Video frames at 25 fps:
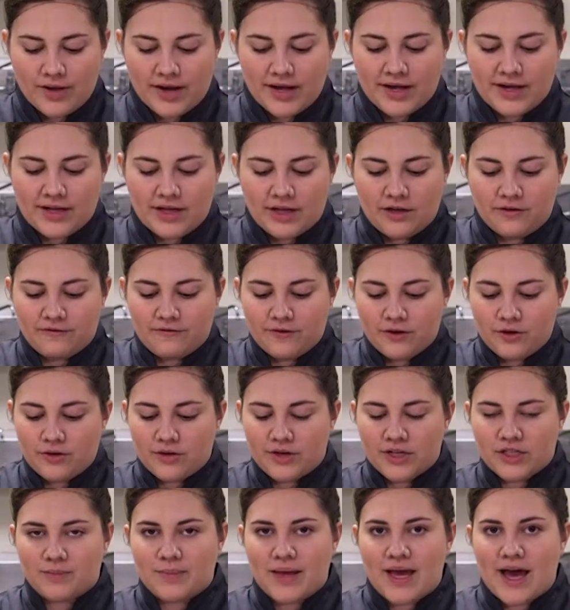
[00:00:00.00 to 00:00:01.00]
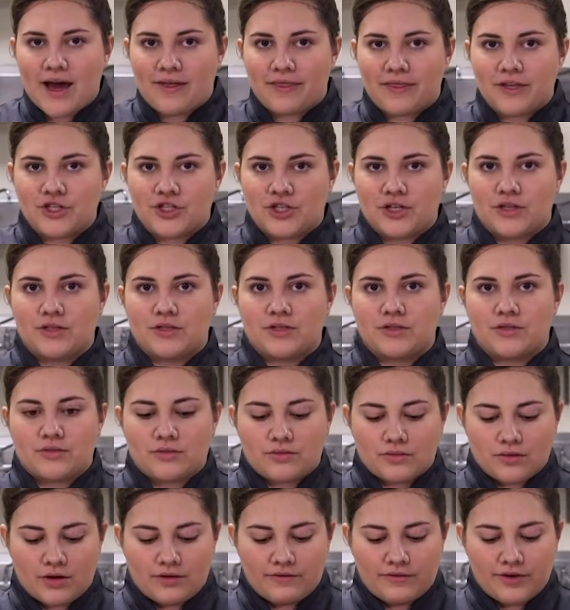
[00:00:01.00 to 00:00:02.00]
ready-to-eat food is pathogens
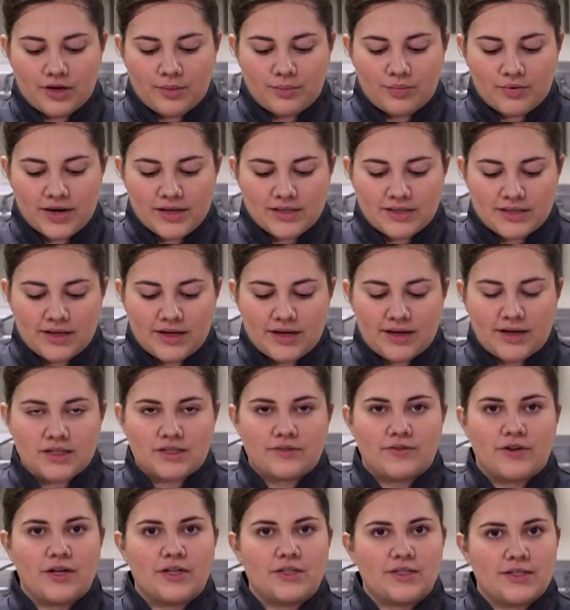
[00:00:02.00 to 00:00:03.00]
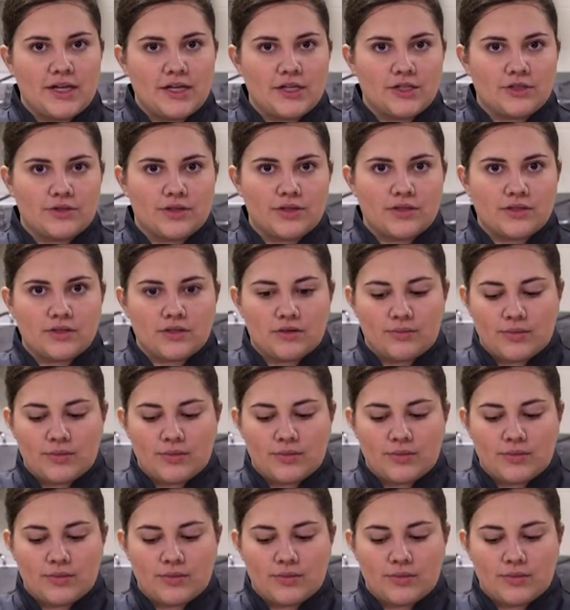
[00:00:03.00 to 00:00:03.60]
are very present and it's very dangerous.